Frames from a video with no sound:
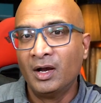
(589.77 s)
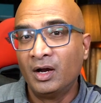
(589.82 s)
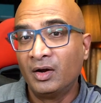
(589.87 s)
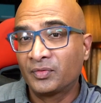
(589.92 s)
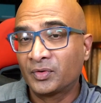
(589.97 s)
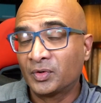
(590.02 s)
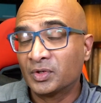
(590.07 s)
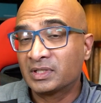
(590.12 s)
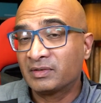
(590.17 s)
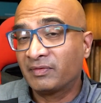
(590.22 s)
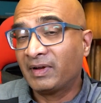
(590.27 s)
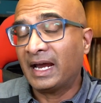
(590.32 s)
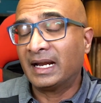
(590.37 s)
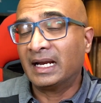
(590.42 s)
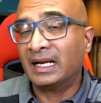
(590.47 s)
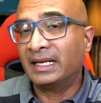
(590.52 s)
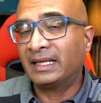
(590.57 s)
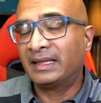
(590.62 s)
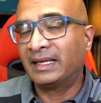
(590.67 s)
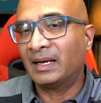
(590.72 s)
Of course, if I had
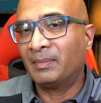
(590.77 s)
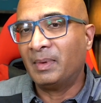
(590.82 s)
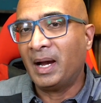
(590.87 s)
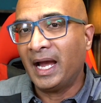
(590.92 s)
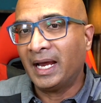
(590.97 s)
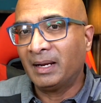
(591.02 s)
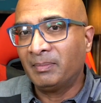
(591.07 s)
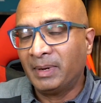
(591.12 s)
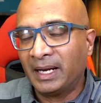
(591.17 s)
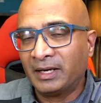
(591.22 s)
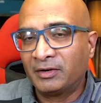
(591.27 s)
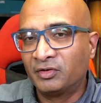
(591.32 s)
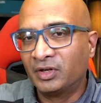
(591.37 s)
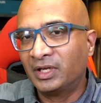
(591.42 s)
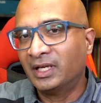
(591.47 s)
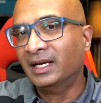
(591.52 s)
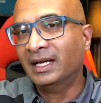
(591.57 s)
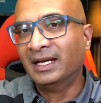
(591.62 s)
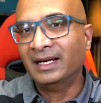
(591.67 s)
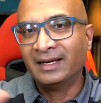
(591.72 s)
a lithium ion
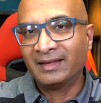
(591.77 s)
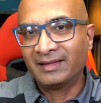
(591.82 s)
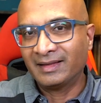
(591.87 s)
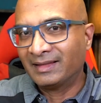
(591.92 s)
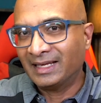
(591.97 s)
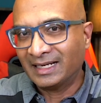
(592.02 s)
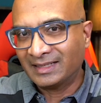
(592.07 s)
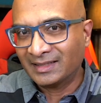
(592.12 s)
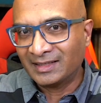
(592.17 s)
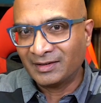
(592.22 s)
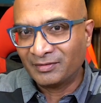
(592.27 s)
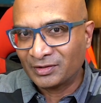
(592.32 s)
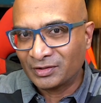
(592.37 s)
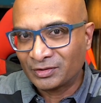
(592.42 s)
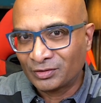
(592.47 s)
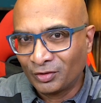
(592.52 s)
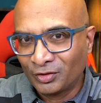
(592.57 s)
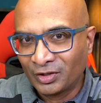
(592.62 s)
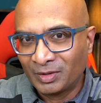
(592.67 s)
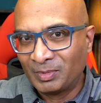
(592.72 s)
battery, then that's a different
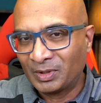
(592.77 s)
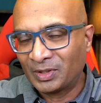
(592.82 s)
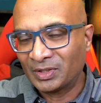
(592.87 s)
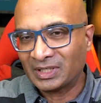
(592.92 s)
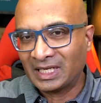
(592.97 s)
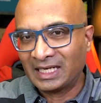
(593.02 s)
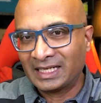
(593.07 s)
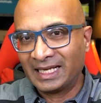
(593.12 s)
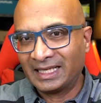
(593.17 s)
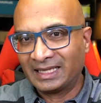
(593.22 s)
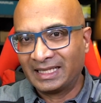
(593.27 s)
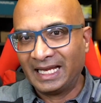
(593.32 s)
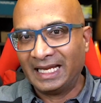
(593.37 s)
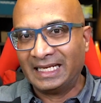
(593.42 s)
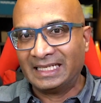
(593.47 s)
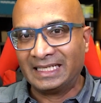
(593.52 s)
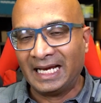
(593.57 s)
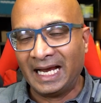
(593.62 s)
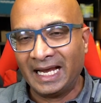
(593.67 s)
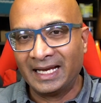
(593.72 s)
story, because I'll get the
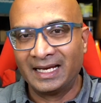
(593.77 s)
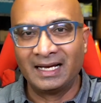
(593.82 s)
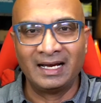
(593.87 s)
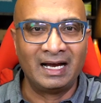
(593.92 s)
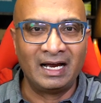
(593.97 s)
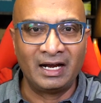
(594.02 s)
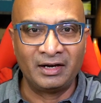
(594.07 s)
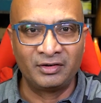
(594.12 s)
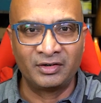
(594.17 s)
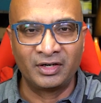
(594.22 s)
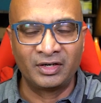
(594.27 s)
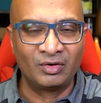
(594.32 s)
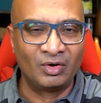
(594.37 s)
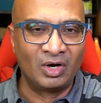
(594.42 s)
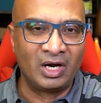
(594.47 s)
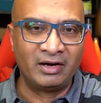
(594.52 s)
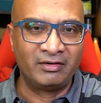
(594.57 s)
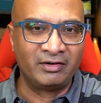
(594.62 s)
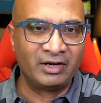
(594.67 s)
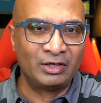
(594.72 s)
entire 100 or
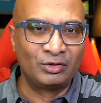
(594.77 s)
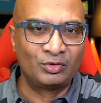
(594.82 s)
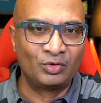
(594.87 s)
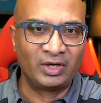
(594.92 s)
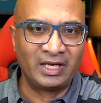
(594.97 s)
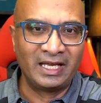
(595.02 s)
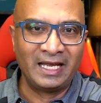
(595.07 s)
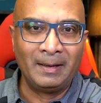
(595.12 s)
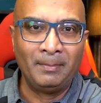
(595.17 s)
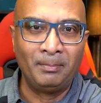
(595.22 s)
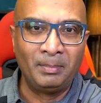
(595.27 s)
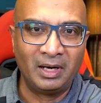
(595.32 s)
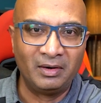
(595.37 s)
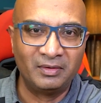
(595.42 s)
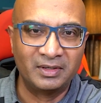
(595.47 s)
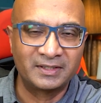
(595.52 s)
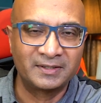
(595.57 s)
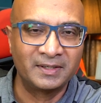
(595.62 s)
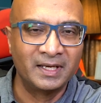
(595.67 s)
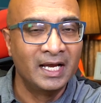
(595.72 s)
120 amp
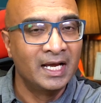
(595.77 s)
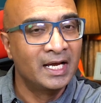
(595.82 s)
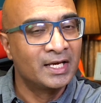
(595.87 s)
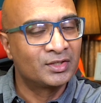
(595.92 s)
hours.